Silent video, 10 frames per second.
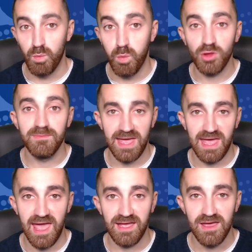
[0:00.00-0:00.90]
one
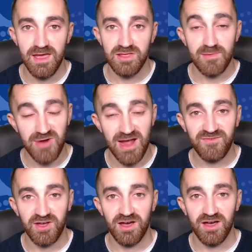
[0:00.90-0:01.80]
being
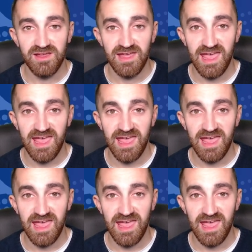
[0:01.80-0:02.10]
Dubravka